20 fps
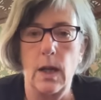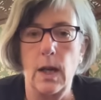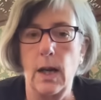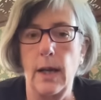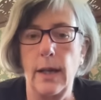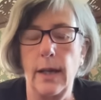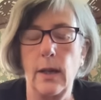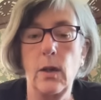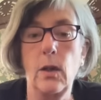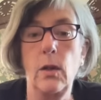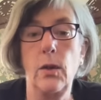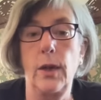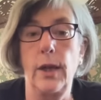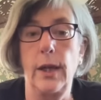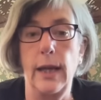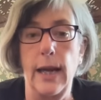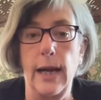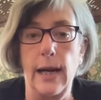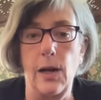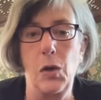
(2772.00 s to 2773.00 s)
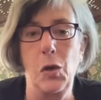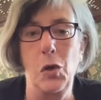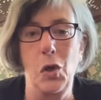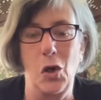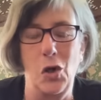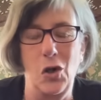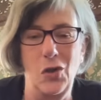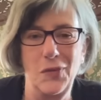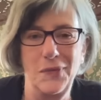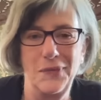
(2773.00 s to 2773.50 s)
including
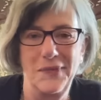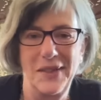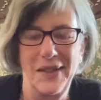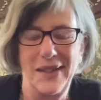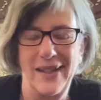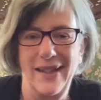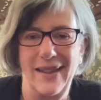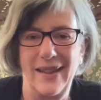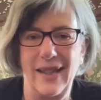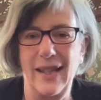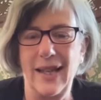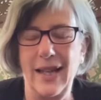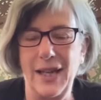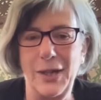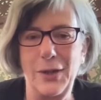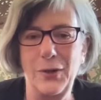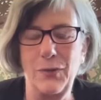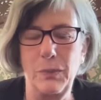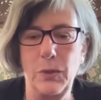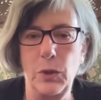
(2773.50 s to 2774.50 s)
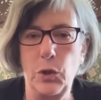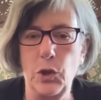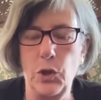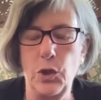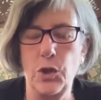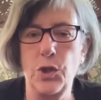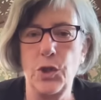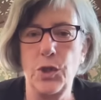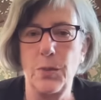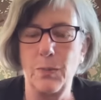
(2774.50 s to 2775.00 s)
Algol, the head of
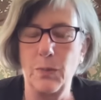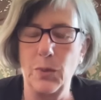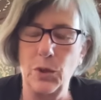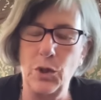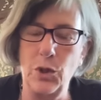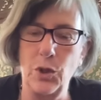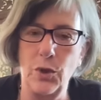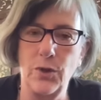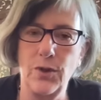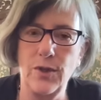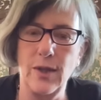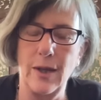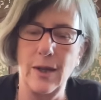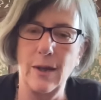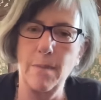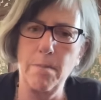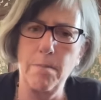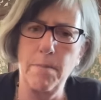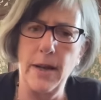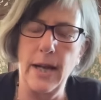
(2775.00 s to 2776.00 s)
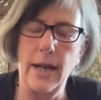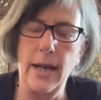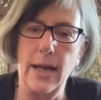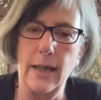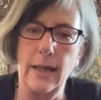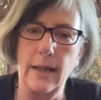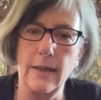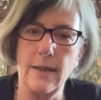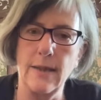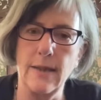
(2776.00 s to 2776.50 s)
Medusa,
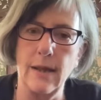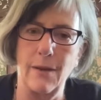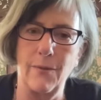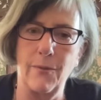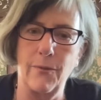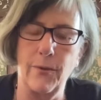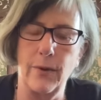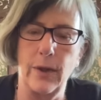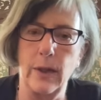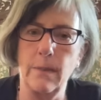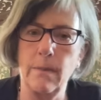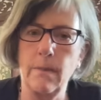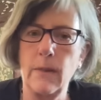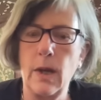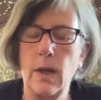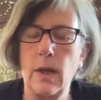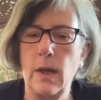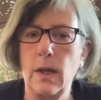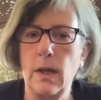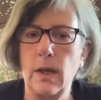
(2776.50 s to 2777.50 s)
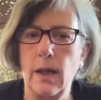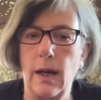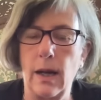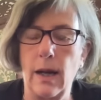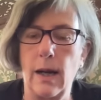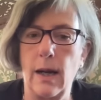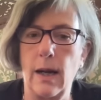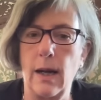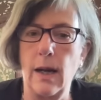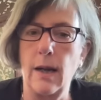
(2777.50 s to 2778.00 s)
pain and suffering,
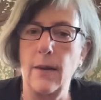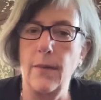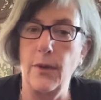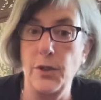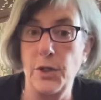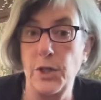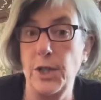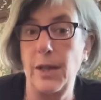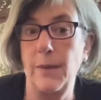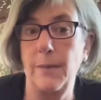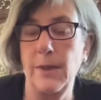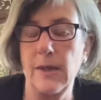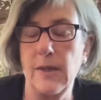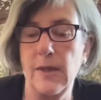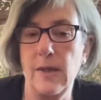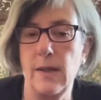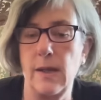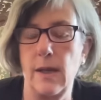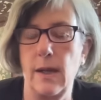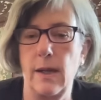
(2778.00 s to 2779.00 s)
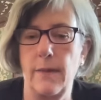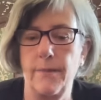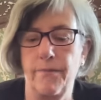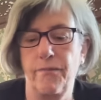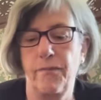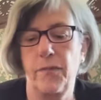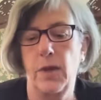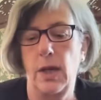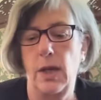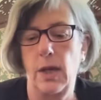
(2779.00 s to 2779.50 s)
the demon star,
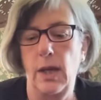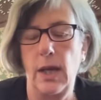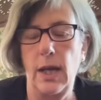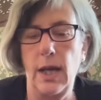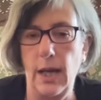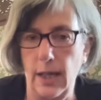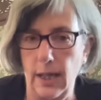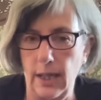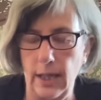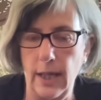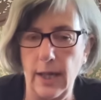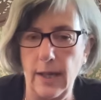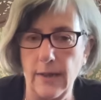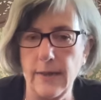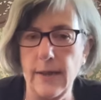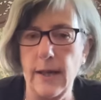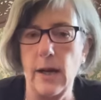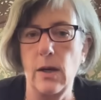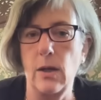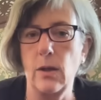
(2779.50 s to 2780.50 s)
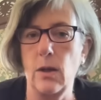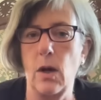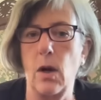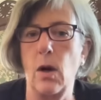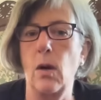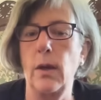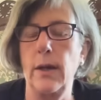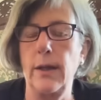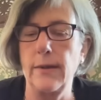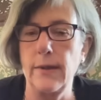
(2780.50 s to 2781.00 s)
hitting his
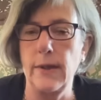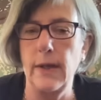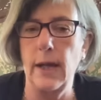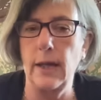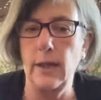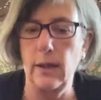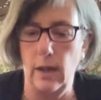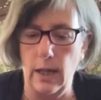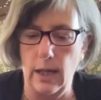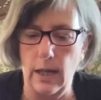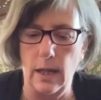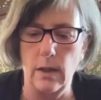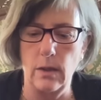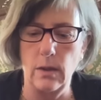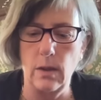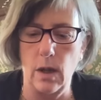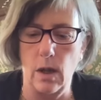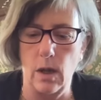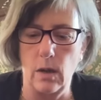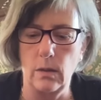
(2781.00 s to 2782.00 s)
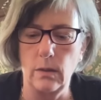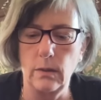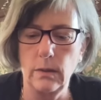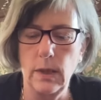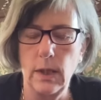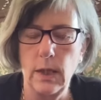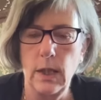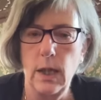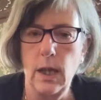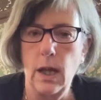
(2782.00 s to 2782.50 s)
Algol, his natal Algol,
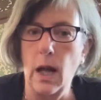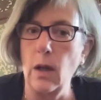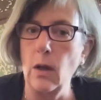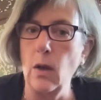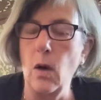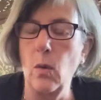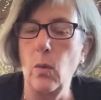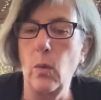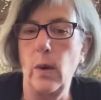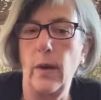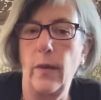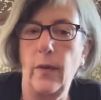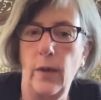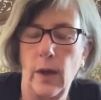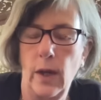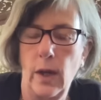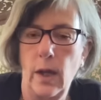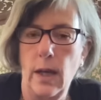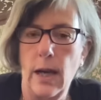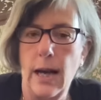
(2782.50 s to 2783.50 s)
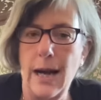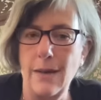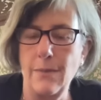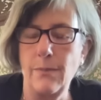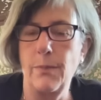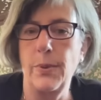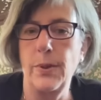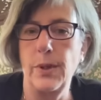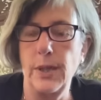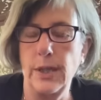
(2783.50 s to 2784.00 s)
along with
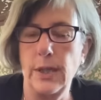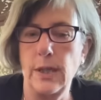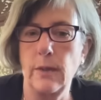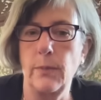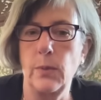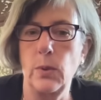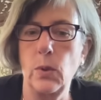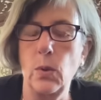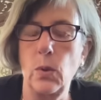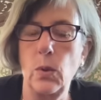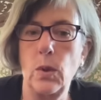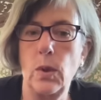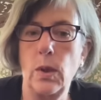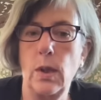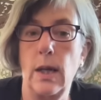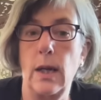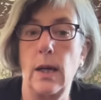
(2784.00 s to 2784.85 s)
unpredictable